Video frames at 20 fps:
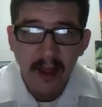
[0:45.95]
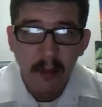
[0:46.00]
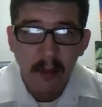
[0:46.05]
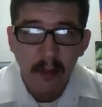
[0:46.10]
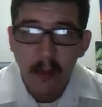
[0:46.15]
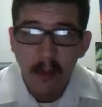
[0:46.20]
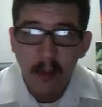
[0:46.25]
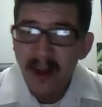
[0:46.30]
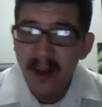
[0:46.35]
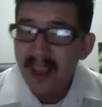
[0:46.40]

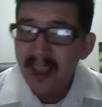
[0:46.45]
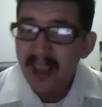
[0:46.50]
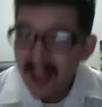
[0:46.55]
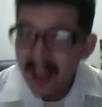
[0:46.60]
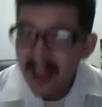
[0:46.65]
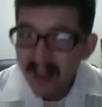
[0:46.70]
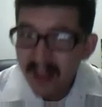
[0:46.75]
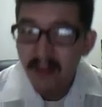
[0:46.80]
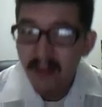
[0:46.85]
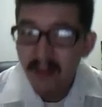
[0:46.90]
What
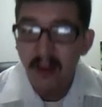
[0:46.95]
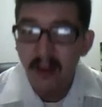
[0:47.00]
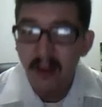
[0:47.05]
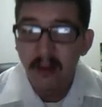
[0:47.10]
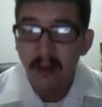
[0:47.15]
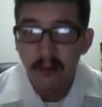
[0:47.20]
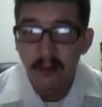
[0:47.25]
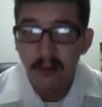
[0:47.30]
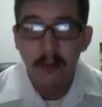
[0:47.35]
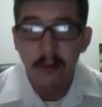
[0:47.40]
is a
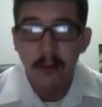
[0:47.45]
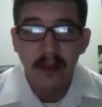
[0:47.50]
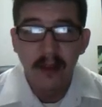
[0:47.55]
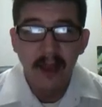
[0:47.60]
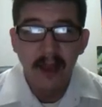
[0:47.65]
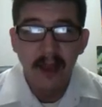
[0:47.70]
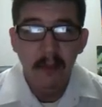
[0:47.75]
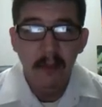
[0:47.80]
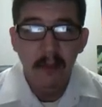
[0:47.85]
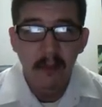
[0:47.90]

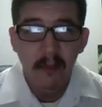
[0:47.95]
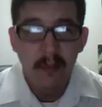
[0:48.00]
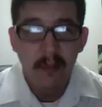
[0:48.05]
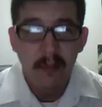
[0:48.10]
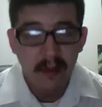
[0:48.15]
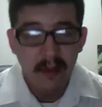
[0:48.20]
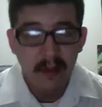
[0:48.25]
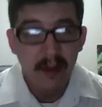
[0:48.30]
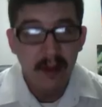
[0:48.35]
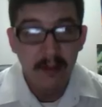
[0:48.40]
Swordland?
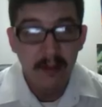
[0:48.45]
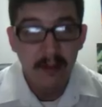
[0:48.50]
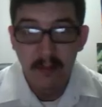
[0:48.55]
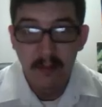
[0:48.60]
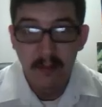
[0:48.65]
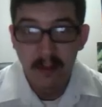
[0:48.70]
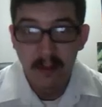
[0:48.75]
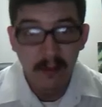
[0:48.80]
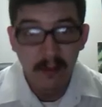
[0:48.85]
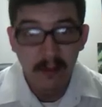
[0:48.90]

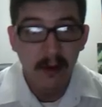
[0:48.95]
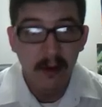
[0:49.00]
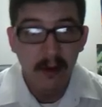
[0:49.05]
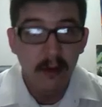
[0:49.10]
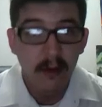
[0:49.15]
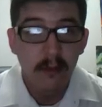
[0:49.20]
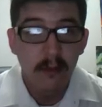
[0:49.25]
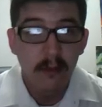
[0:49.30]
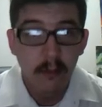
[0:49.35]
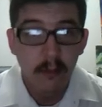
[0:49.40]
I figure
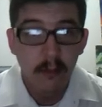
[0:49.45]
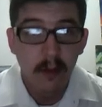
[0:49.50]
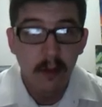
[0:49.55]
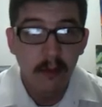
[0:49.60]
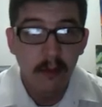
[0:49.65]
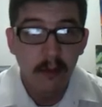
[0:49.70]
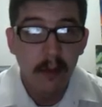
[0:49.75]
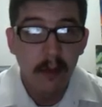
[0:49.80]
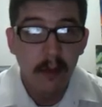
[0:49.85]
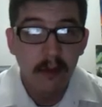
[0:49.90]
is what
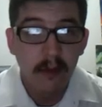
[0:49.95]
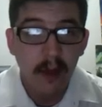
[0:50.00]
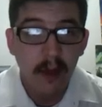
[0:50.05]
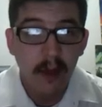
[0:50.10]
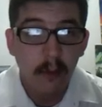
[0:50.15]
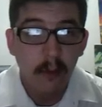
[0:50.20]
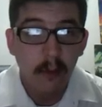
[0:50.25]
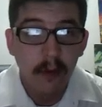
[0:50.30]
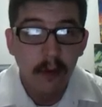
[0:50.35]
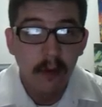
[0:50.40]
everybody's kind
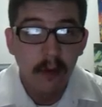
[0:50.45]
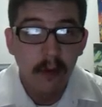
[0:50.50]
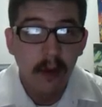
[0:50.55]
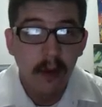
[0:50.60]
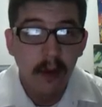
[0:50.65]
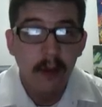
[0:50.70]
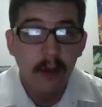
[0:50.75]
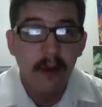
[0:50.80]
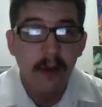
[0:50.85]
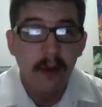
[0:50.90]
of wondering
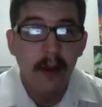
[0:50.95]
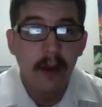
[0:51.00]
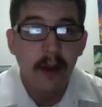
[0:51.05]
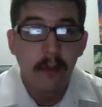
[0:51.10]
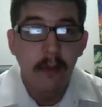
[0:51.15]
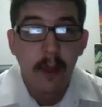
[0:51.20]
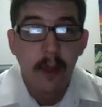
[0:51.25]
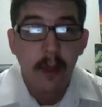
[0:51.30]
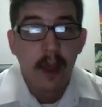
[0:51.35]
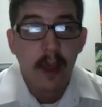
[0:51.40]
right about
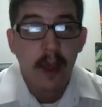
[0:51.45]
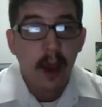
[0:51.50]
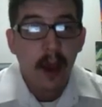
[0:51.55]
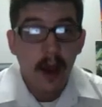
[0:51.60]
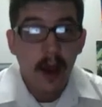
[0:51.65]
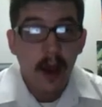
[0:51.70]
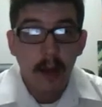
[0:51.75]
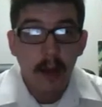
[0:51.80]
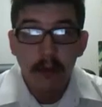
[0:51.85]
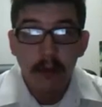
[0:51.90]

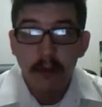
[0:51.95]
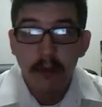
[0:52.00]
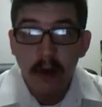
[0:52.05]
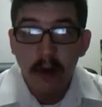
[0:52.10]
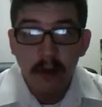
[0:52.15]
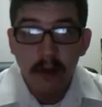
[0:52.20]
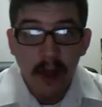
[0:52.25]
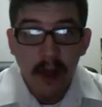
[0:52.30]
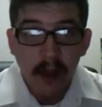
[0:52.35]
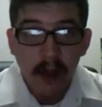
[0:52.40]
now. To
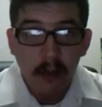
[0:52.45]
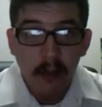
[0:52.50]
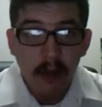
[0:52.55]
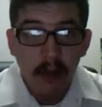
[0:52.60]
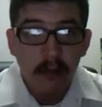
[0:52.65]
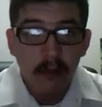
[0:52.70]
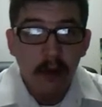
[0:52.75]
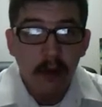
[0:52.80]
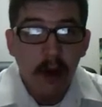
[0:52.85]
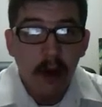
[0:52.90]
start that
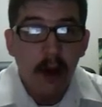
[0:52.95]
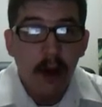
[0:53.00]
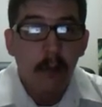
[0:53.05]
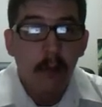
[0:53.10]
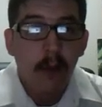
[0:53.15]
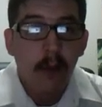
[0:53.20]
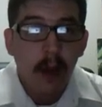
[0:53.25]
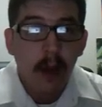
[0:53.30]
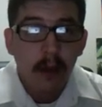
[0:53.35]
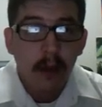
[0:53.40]
question off,
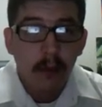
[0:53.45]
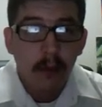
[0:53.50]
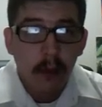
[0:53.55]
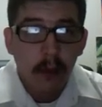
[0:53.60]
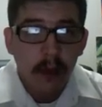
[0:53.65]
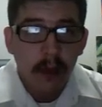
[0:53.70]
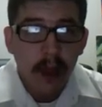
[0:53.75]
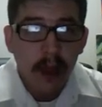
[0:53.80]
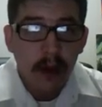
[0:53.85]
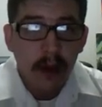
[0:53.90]

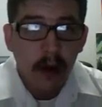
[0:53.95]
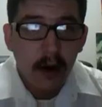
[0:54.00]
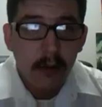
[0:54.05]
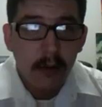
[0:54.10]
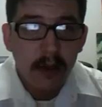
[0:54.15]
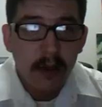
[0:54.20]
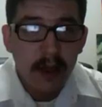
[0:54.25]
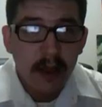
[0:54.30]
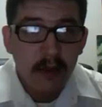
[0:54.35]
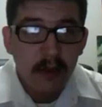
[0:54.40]
Swordland
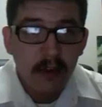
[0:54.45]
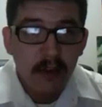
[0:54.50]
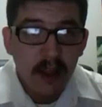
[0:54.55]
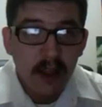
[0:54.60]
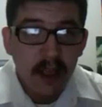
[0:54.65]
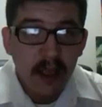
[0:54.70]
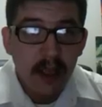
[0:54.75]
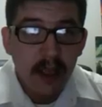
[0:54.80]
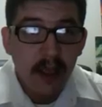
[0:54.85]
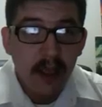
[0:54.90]

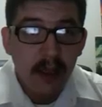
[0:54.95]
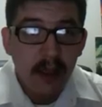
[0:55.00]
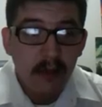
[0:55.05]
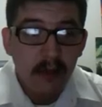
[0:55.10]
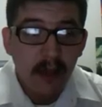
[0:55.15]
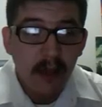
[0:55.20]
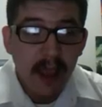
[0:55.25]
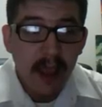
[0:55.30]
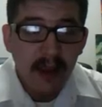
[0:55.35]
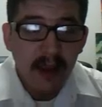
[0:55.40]
RPG
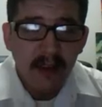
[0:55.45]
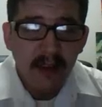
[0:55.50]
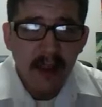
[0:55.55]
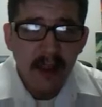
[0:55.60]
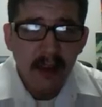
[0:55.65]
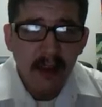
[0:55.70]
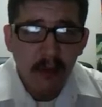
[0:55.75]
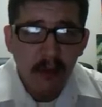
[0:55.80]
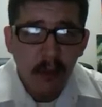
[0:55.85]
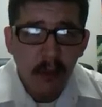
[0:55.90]
is a
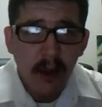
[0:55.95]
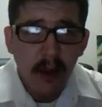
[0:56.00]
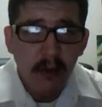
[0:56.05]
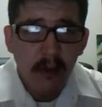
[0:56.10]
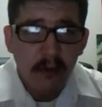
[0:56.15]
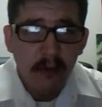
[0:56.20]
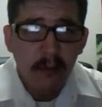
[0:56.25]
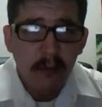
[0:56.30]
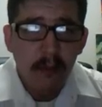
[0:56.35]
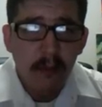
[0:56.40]

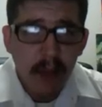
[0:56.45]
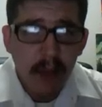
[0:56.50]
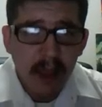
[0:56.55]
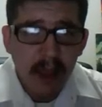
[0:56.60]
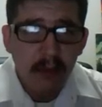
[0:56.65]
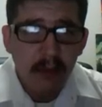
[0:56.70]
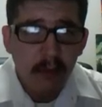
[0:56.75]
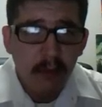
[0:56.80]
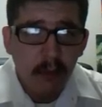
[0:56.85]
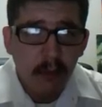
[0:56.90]
D12
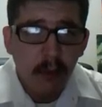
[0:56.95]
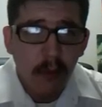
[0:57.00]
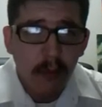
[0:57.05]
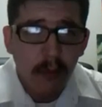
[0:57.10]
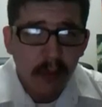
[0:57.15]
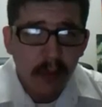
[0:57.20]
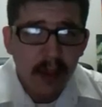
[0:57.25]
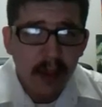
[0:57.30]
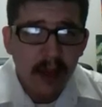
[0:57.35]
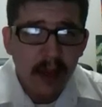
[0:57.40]
based
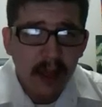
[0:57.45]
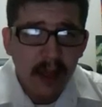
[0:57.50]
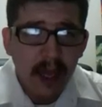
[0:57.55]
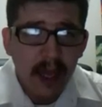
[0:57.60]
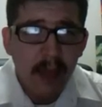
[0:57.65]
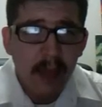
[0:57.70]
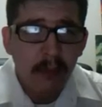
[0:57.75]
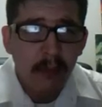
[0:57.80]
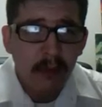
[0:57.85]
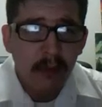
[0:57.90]
role-playing
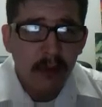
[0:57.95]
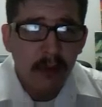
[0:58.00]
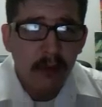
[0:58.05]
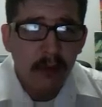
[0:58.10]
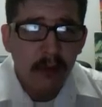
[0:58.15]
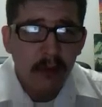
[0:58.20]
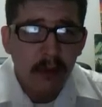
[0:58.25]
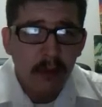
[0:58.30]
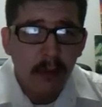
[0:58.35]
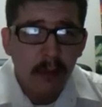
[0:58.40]
game
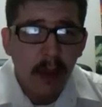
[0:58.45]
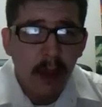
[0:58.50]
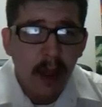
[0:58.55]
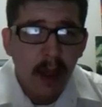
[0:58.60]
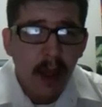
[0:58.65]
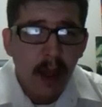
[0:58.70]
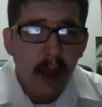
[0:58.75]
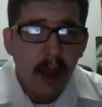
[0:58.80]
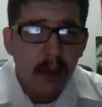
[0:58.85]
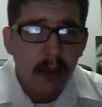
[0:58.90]
system
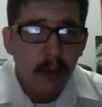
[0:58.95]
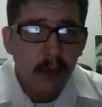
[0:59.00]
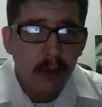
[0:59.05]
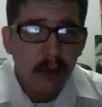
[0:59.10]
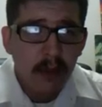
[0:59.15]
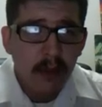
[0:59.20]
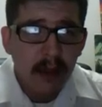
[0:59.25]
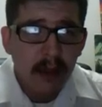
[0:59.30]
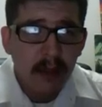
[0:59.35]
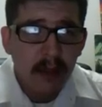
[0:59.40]

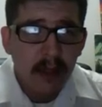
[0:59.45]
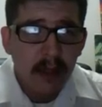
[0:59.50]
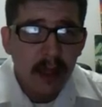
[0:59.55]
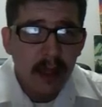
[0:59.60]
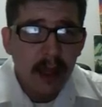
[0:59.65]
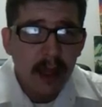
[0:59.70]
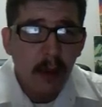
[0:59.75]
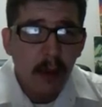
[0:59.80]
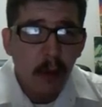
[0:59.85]
using the